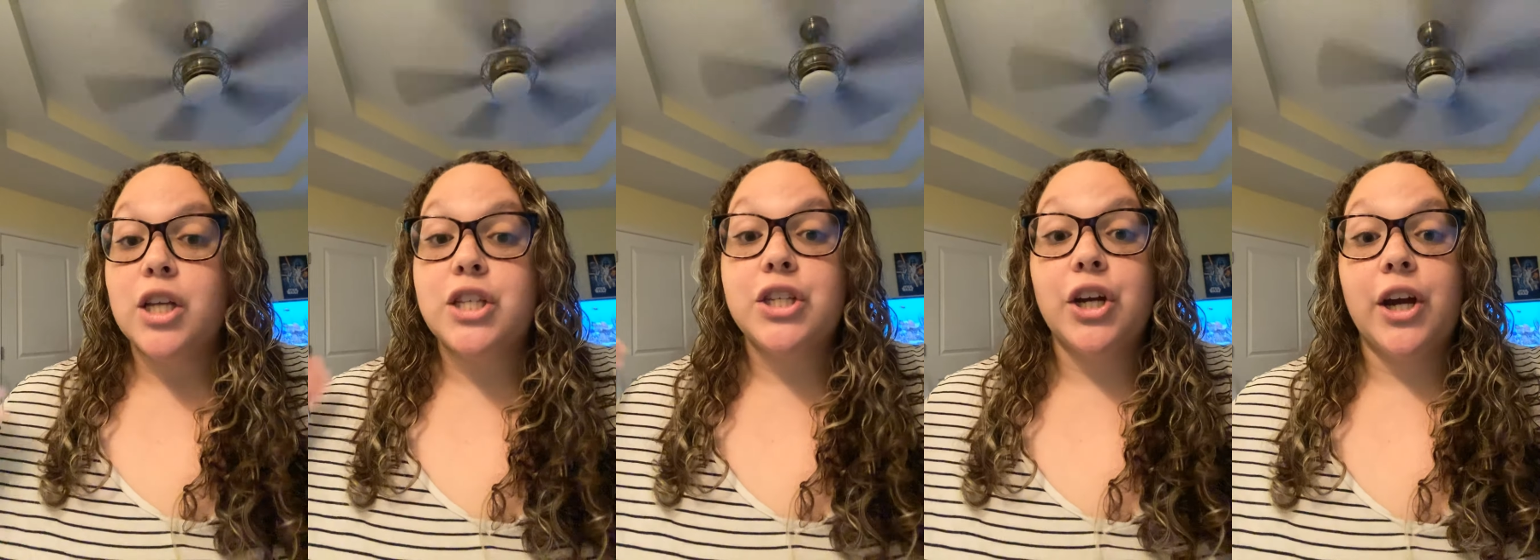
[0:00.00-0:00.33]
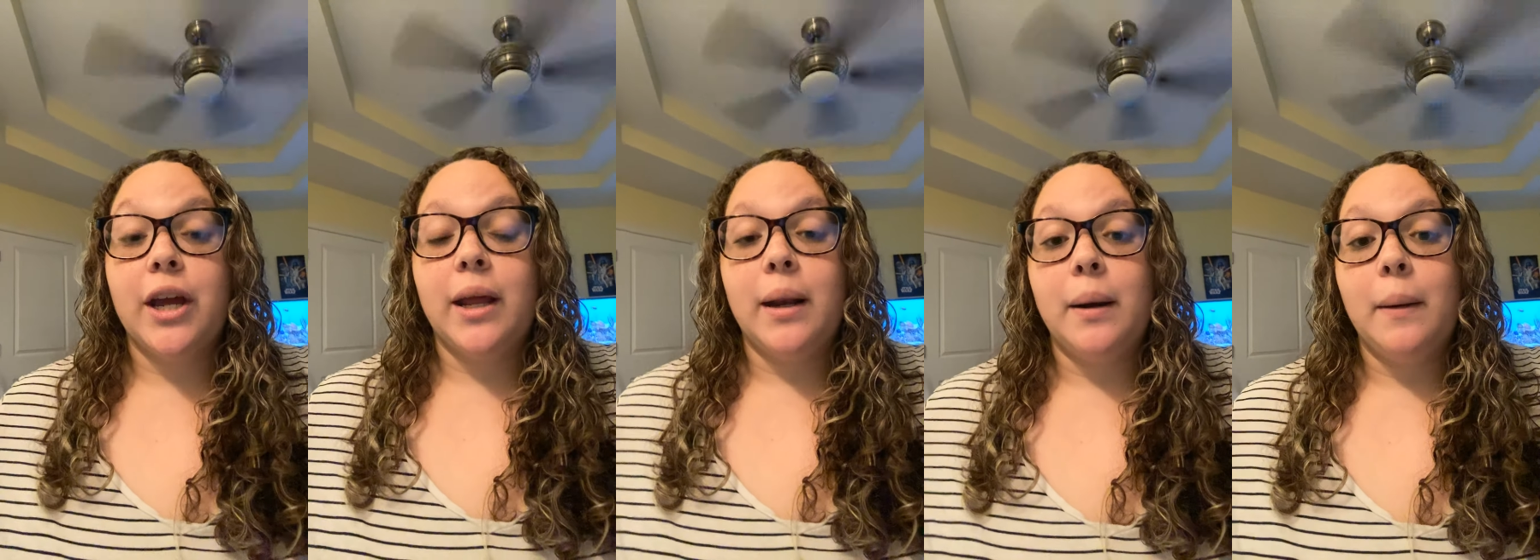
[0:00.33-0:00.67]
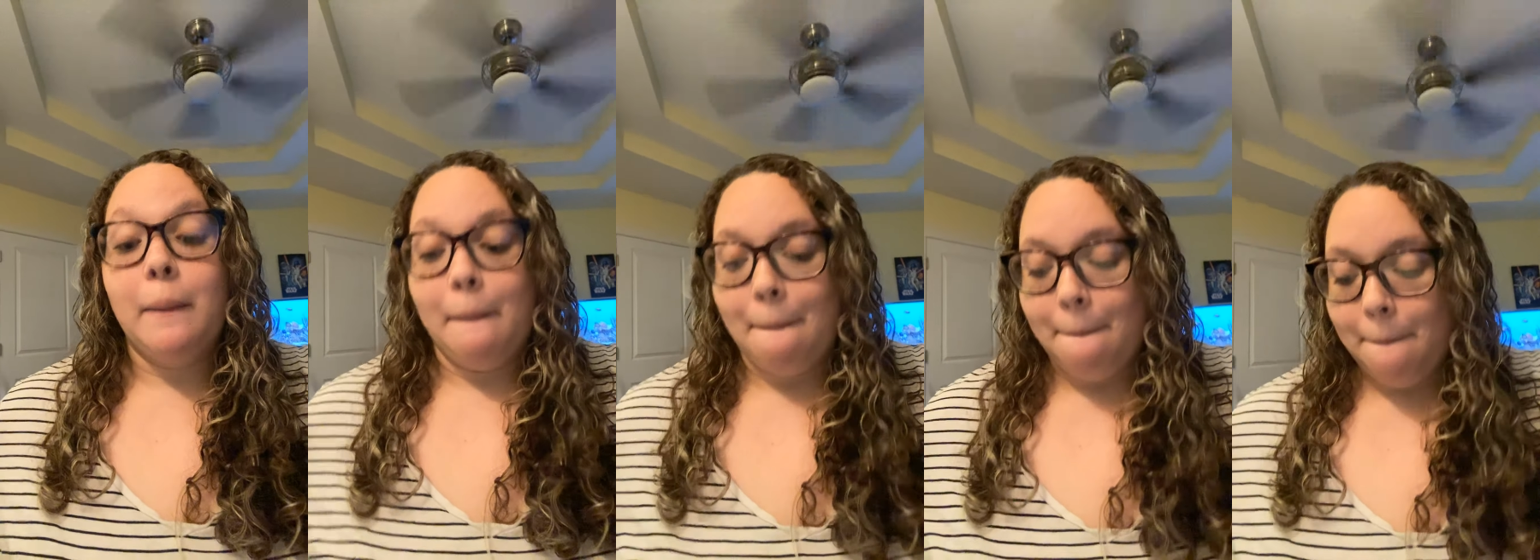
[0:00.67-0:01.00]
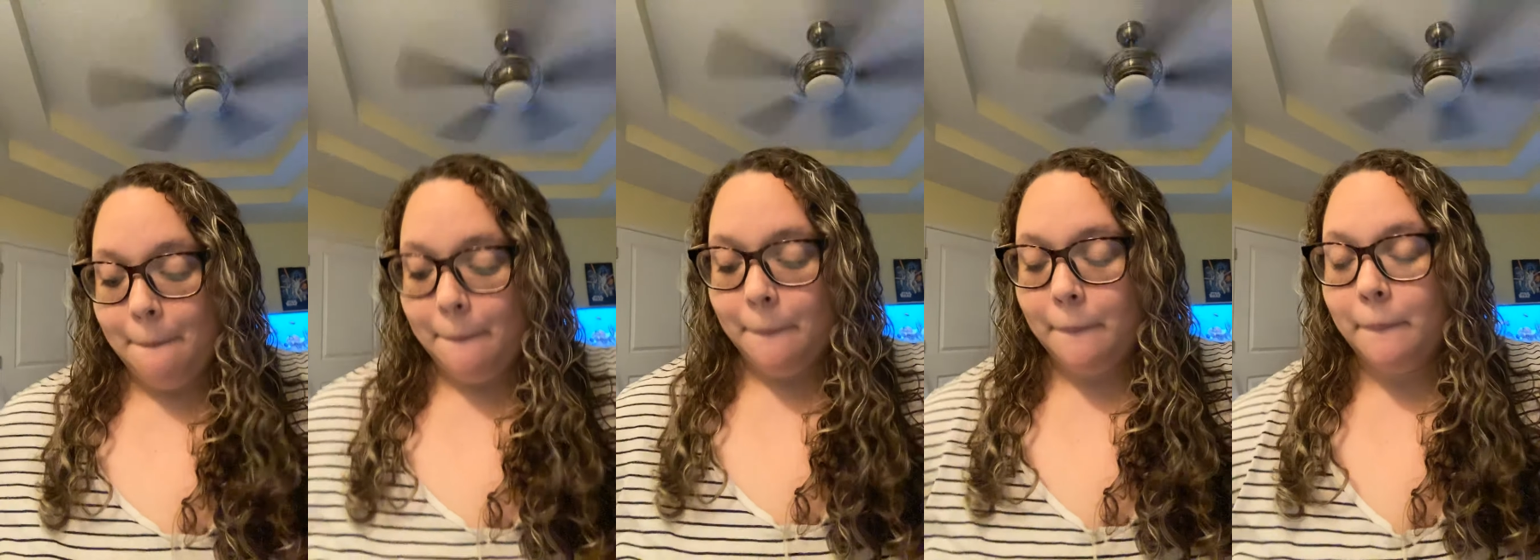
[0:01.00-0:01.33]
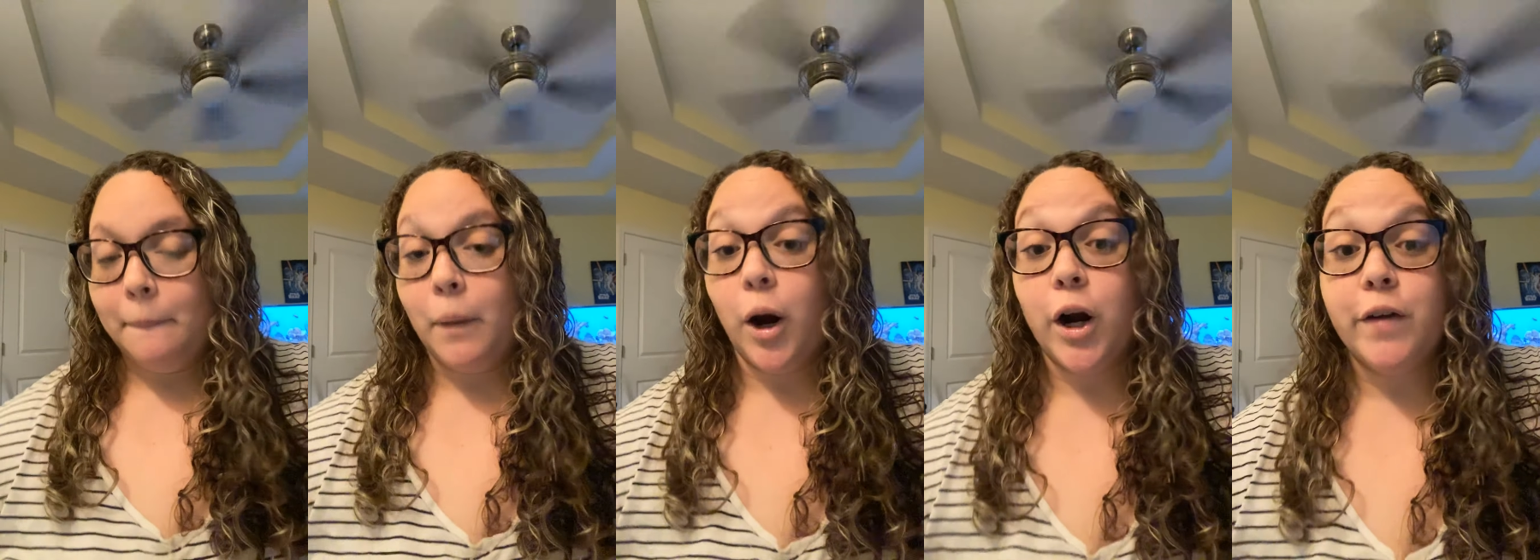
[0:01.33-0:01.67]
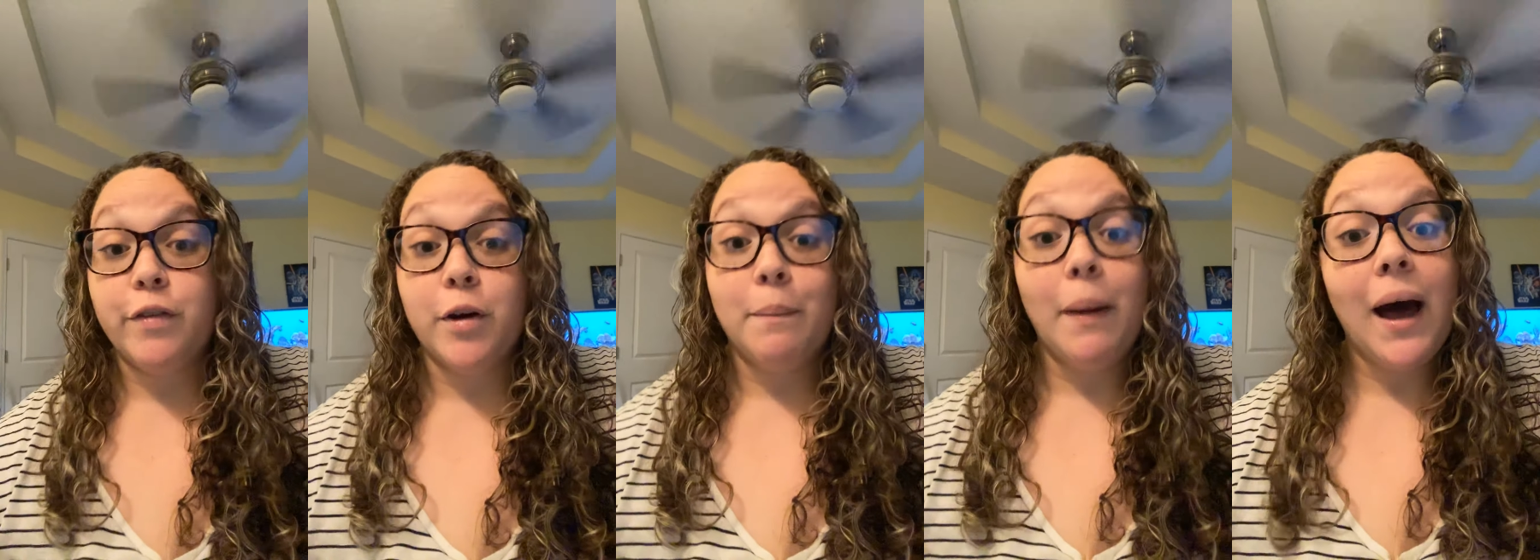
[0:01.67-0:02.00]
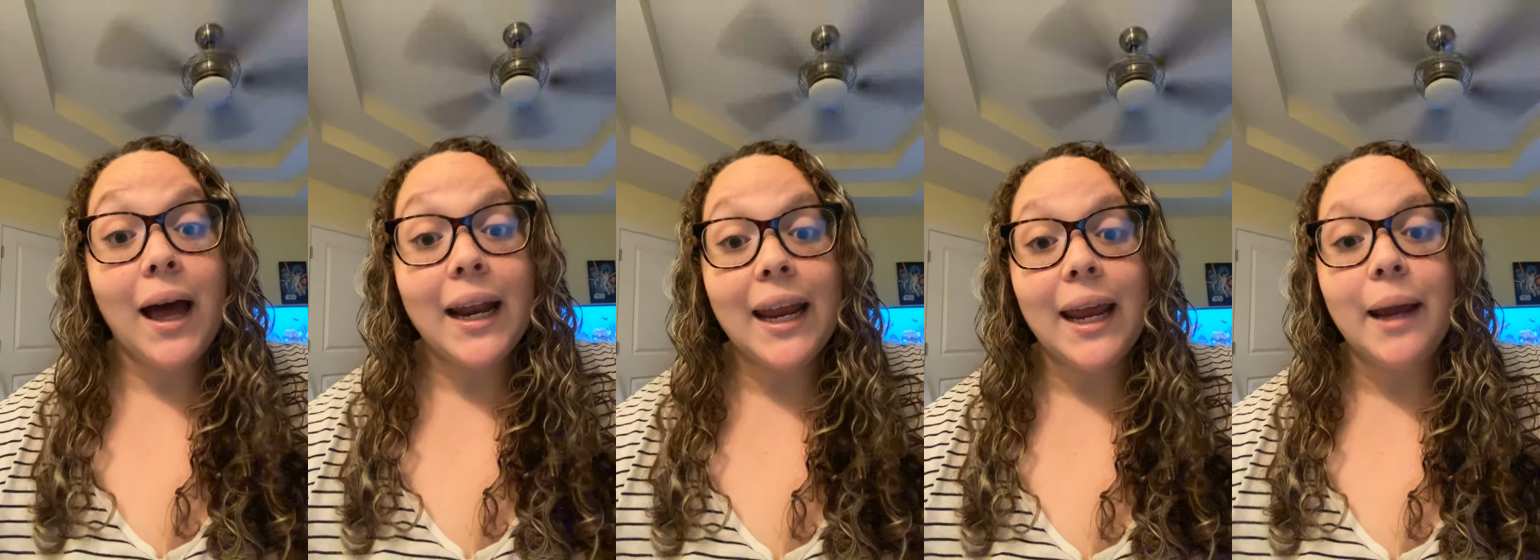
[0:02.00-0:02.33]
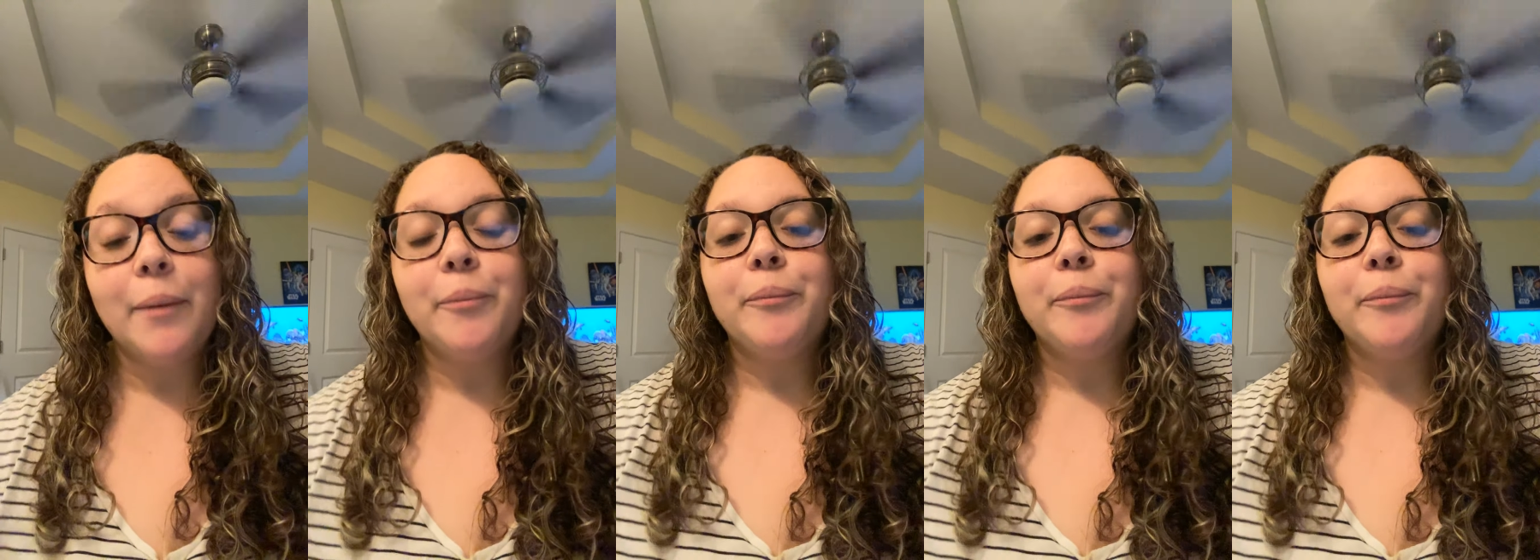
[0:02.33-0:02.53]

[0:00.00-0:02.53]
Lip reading: certain part of your body.